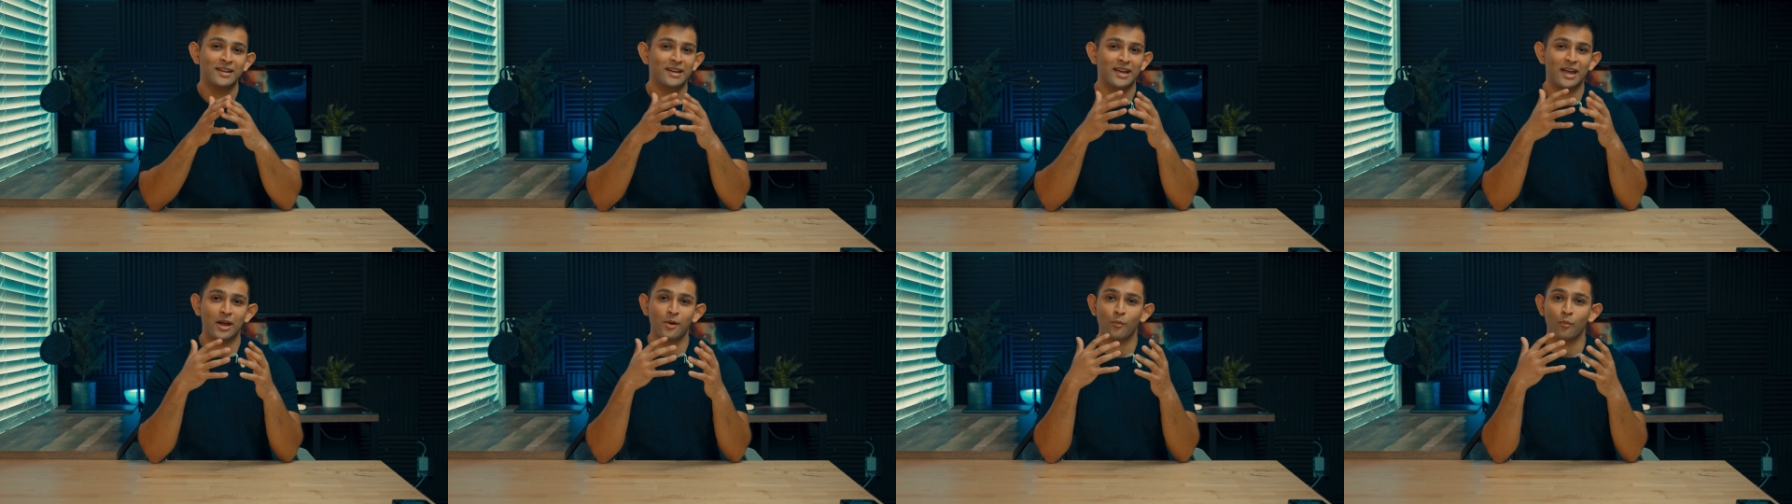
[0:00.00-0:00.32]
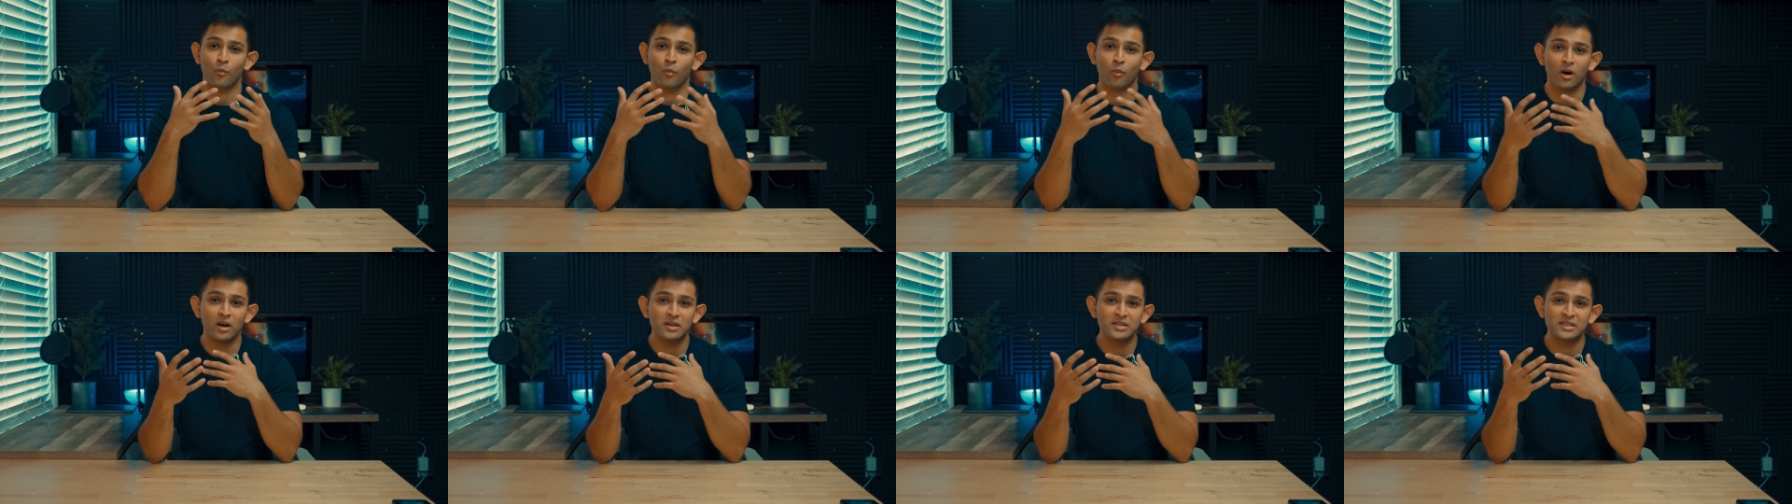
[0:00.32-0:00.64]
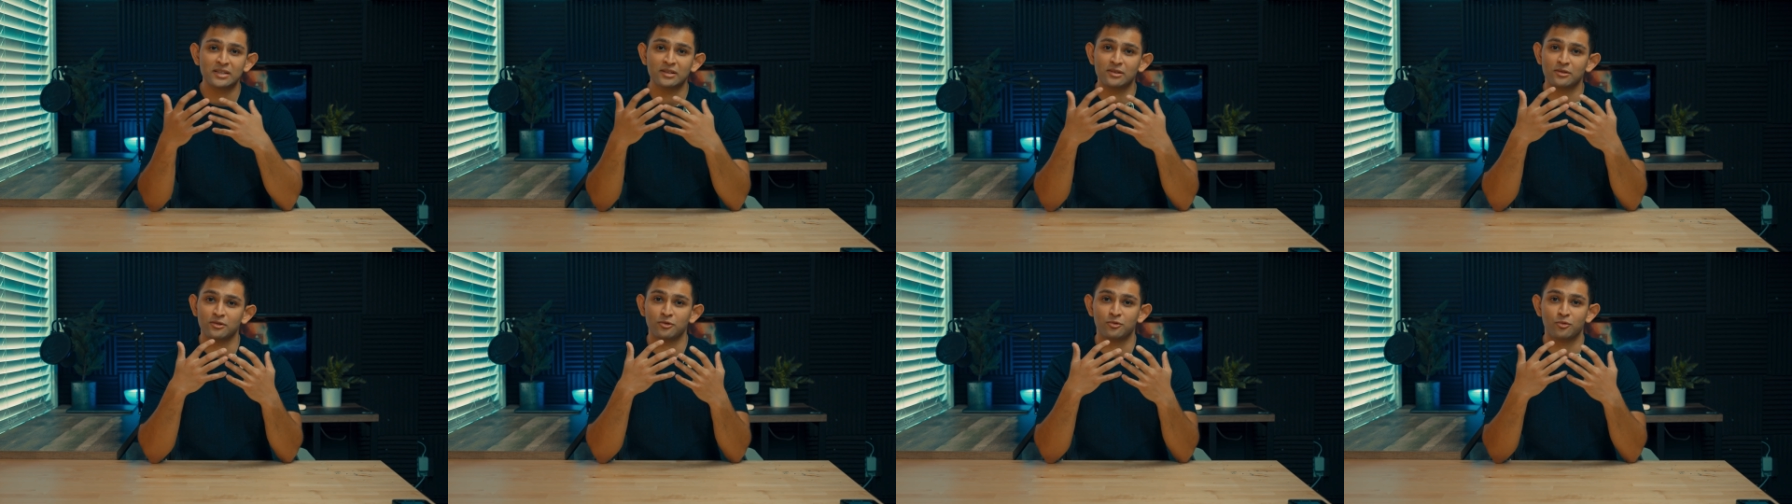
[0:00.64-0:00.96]
It
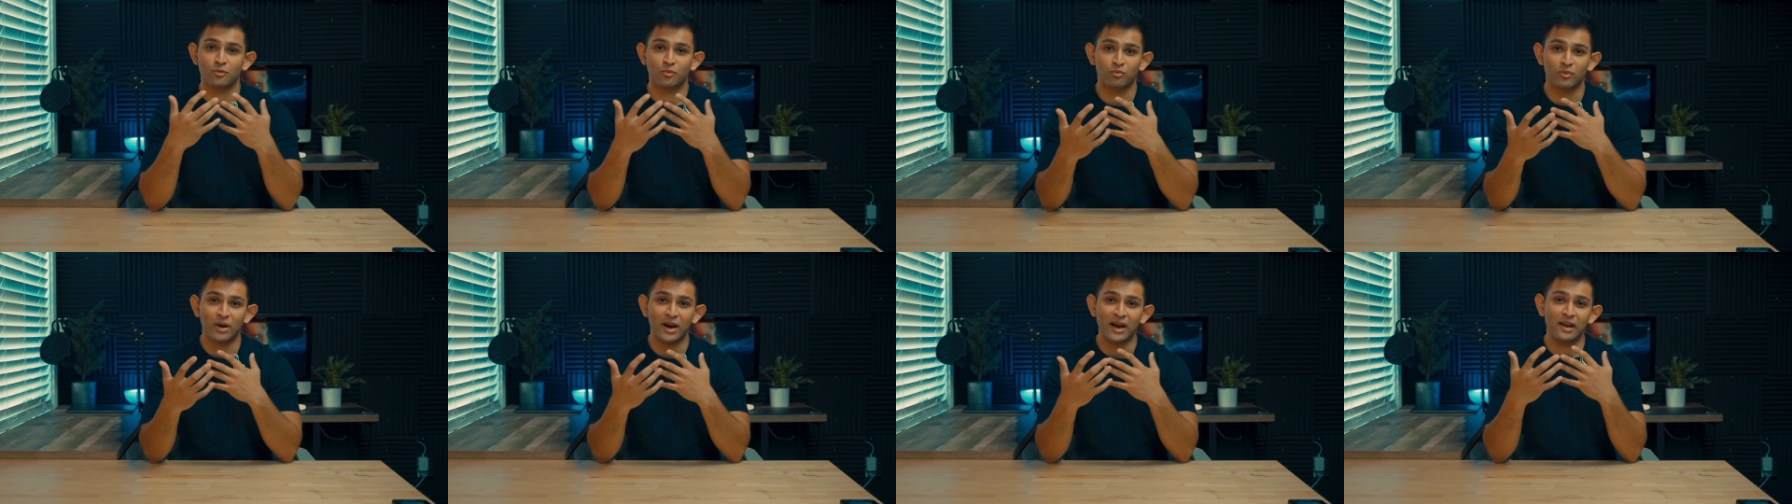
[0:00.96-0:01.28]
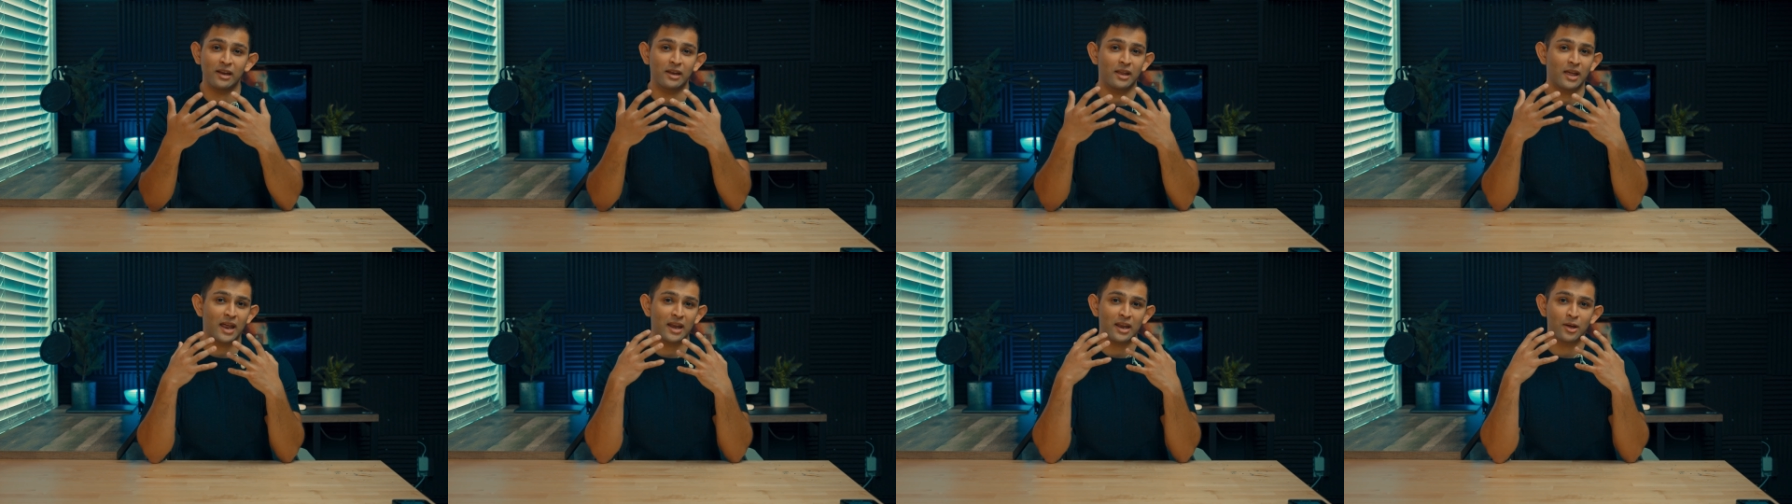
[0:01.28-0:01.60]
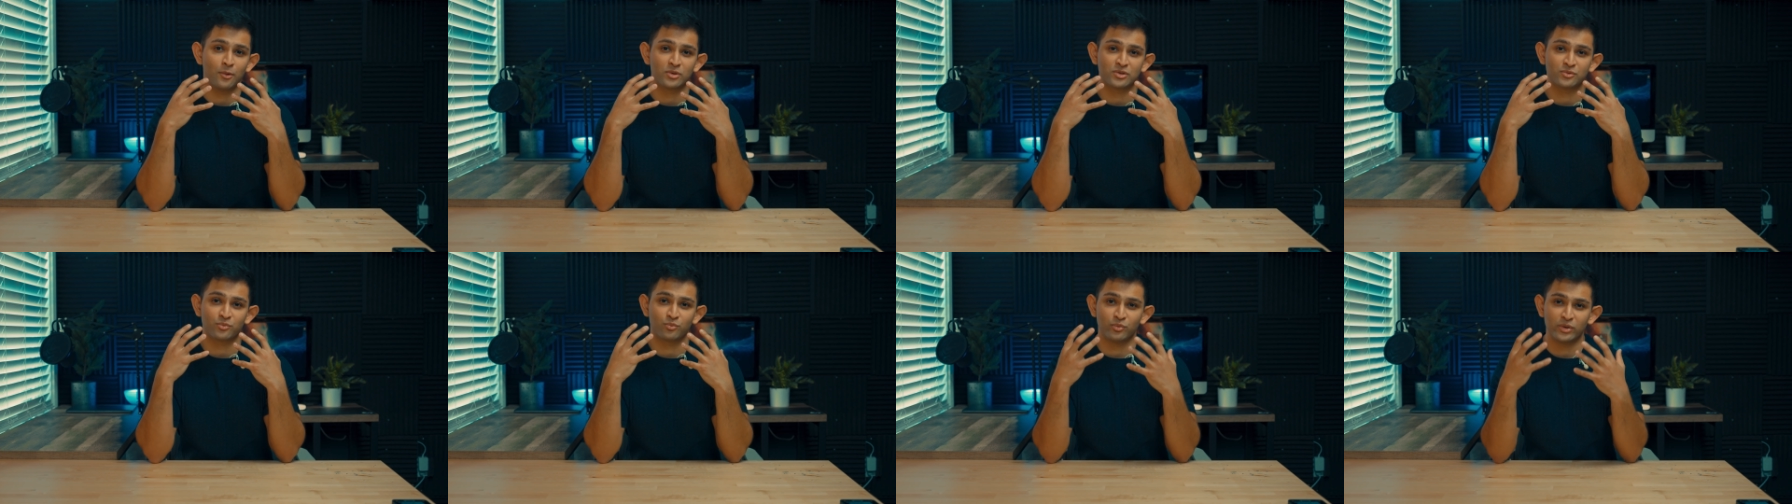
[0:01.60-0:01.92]
wasn't great, and it
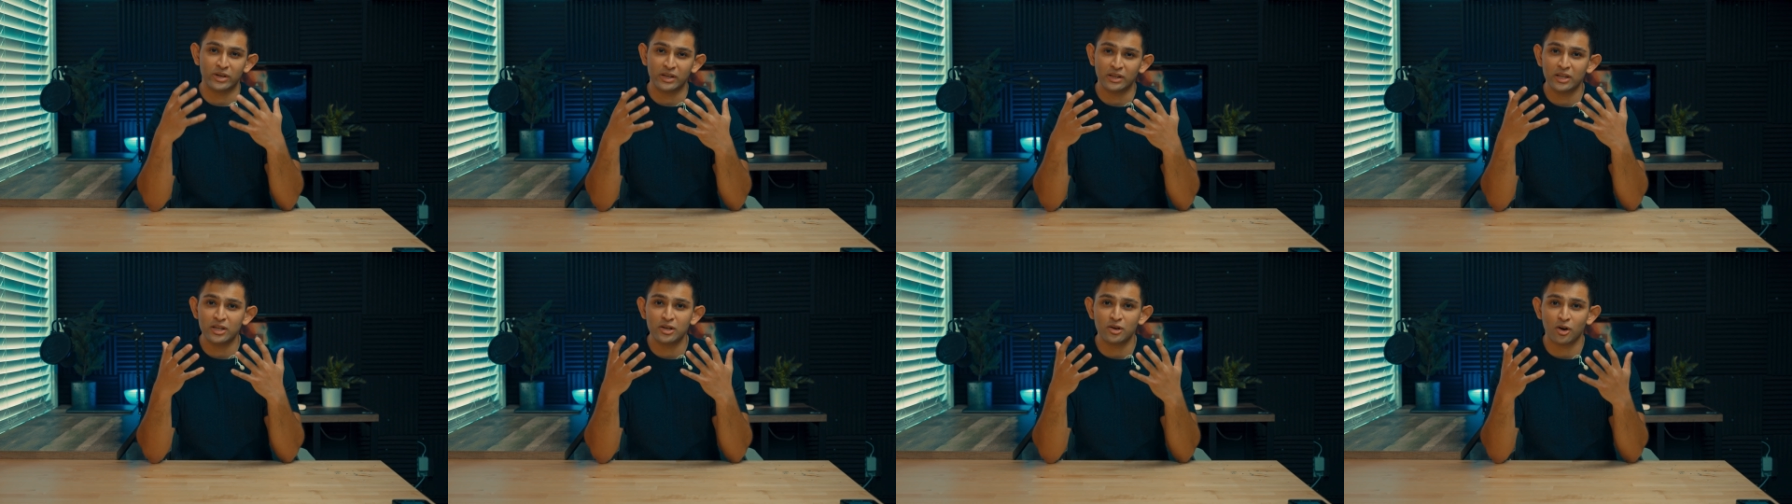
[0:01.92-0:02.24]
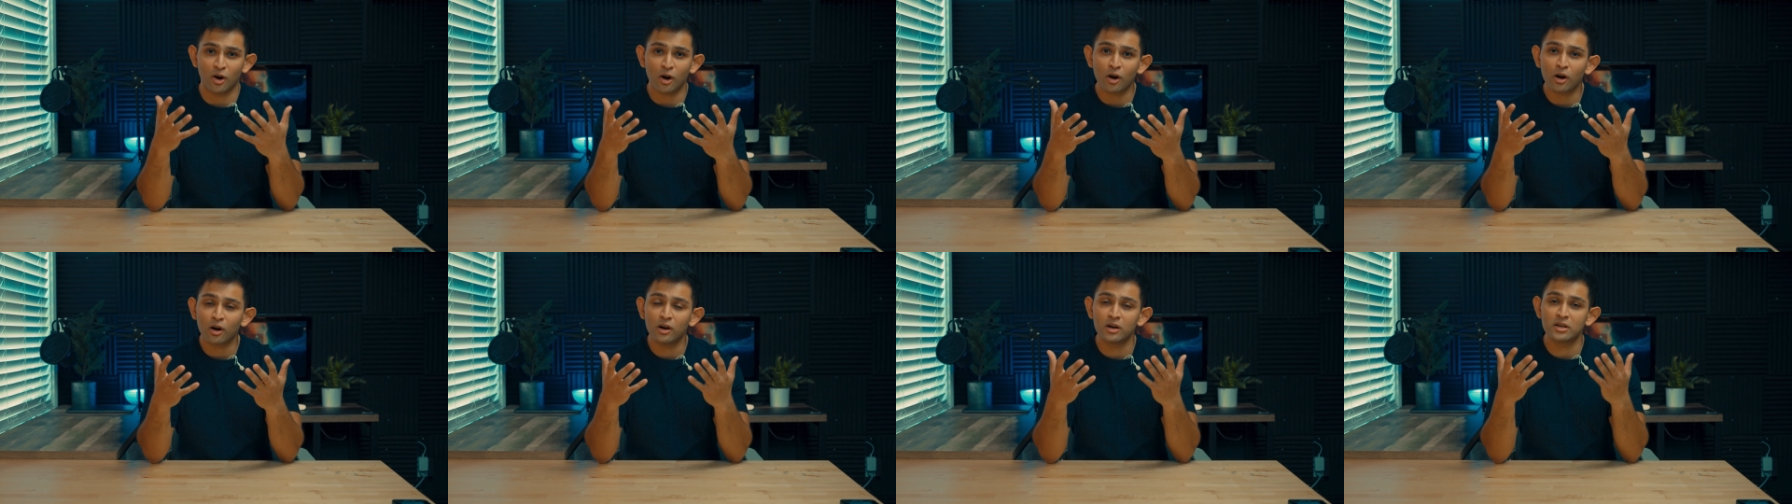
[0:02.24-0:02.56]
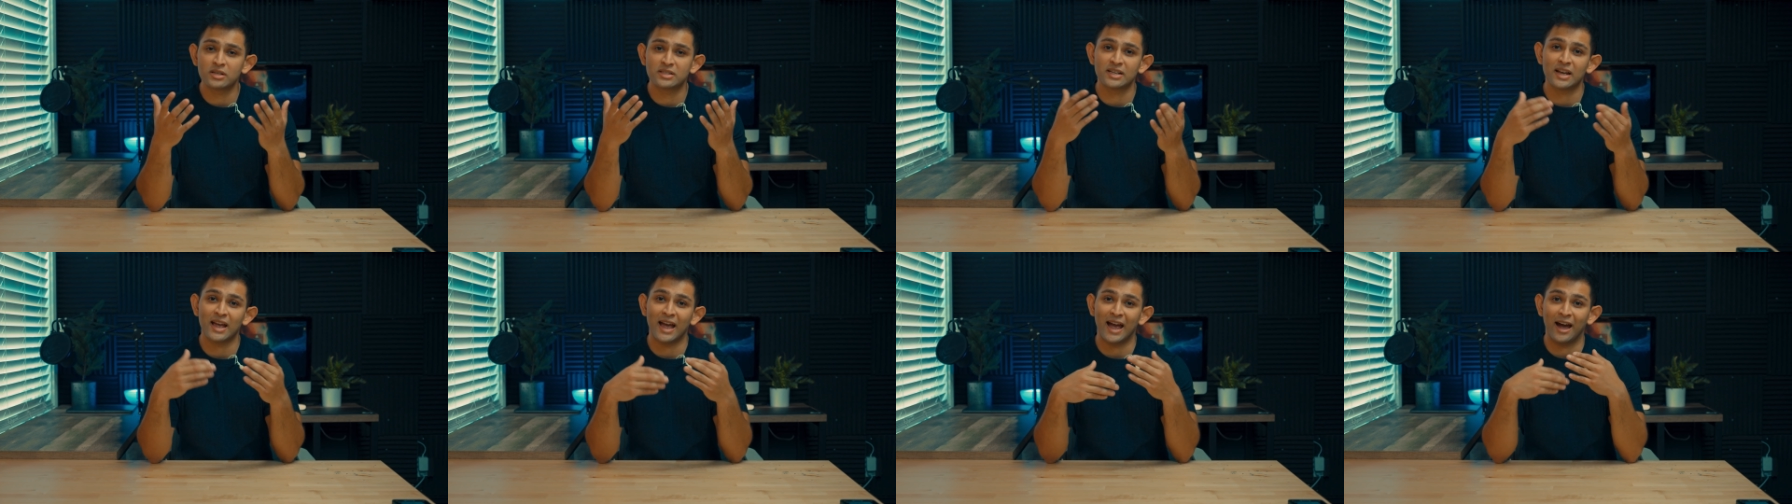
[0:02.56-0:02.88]
was really
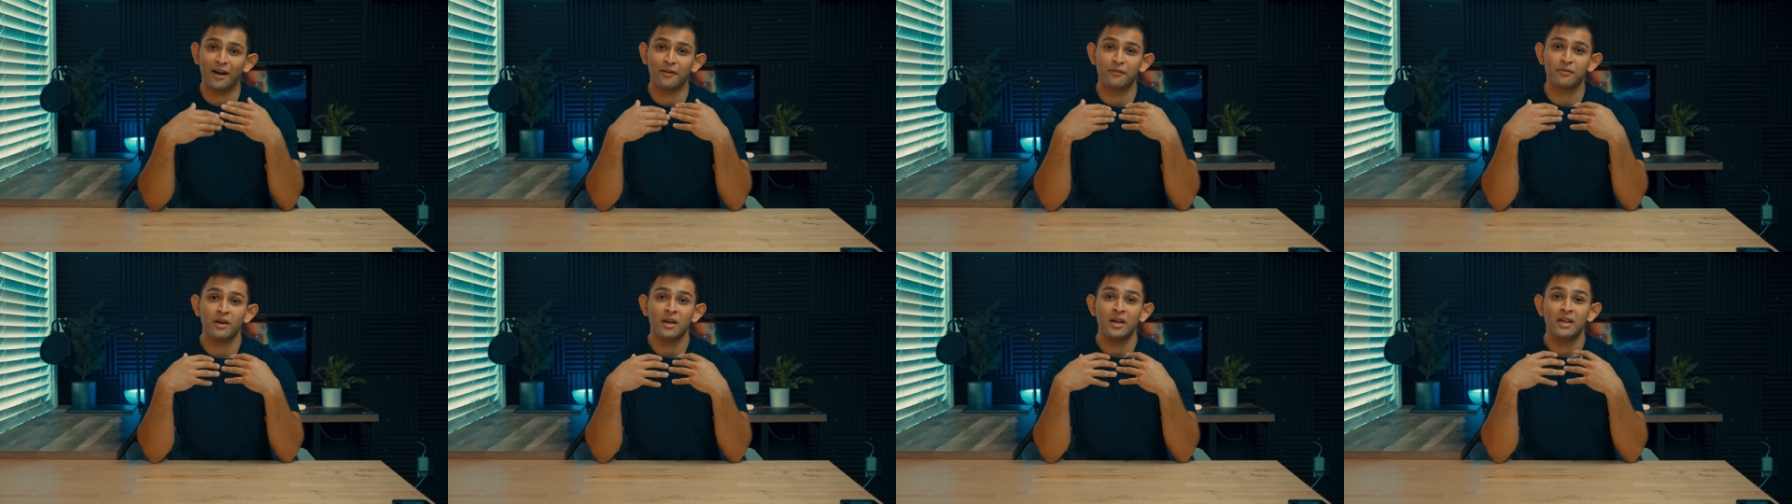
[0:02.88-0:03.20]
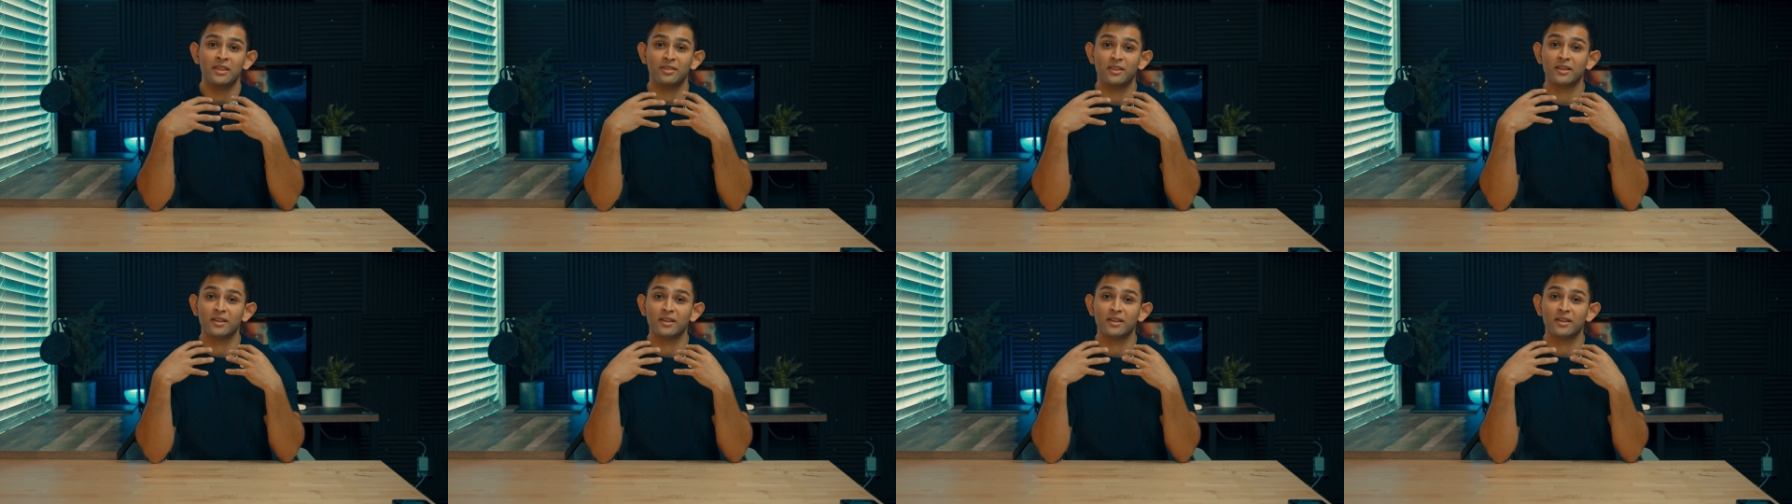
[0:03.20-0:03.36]
hard to have